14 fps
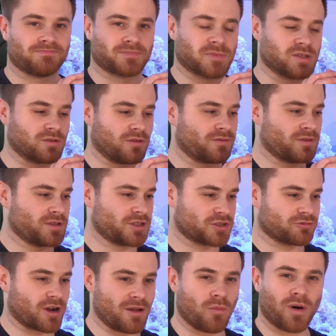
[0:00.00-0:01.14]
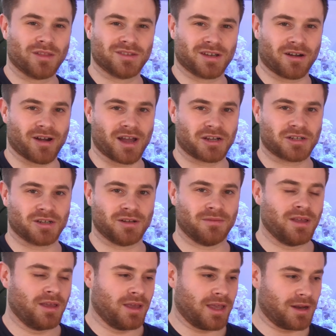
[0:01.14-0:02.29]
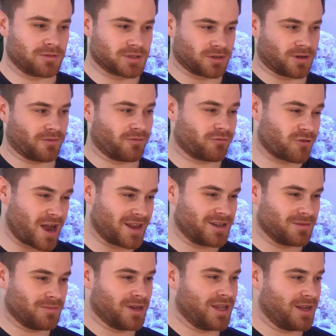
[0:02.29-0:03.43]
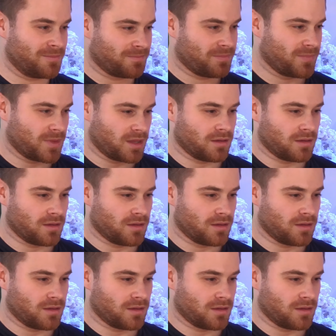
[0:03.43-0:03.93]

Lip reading: sort of straight one direction, it'll sort of randomly